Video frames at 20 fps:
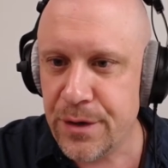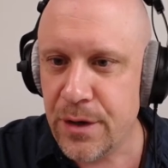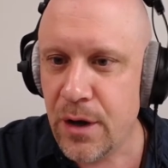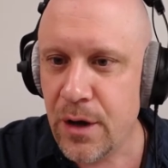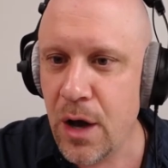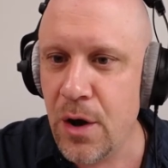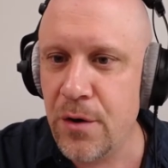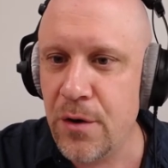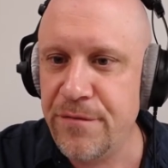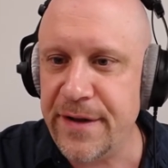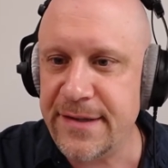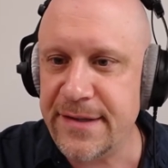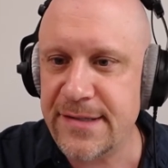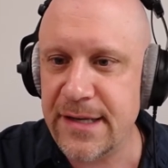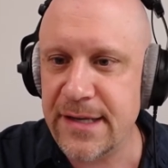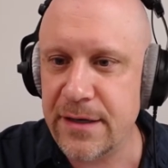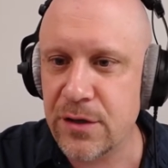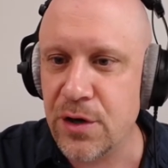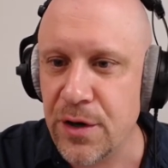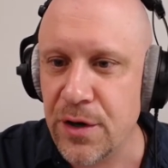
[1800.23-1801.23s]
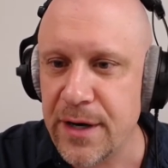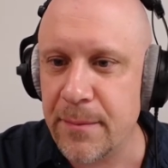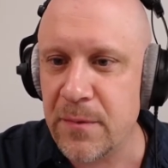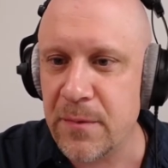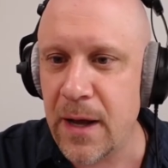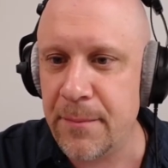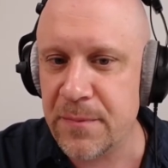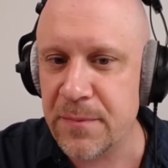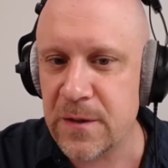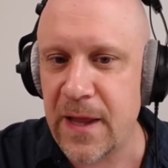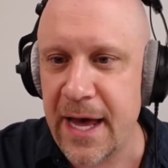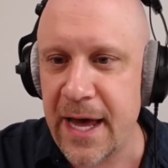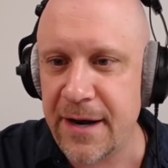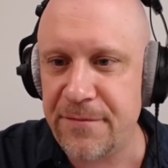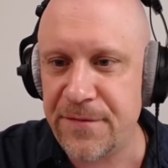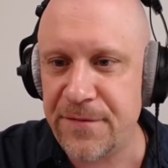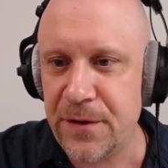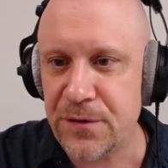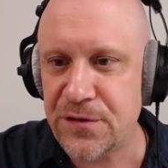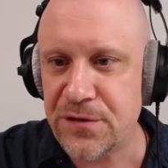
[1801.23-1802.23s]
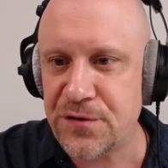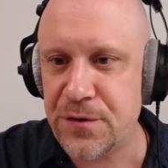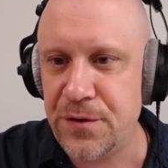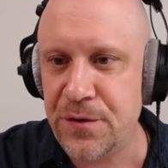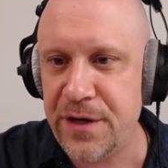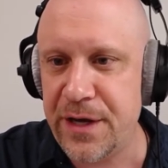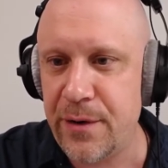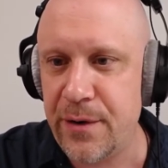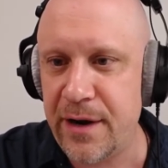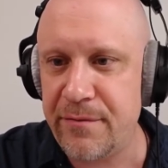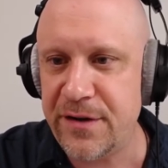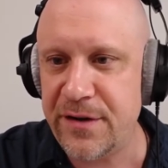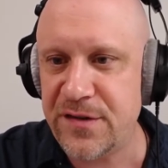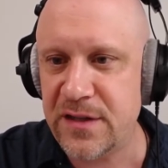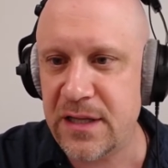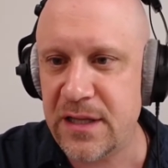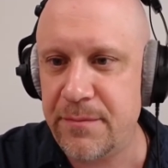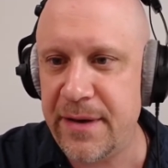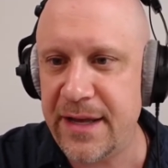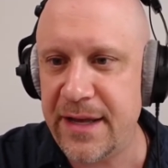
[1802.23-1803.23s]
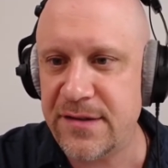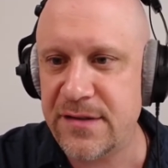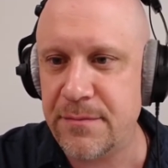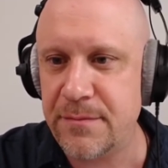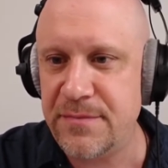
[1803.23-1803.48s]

Oh, Vincent, good. I'm glad it feels true to you. I recently made some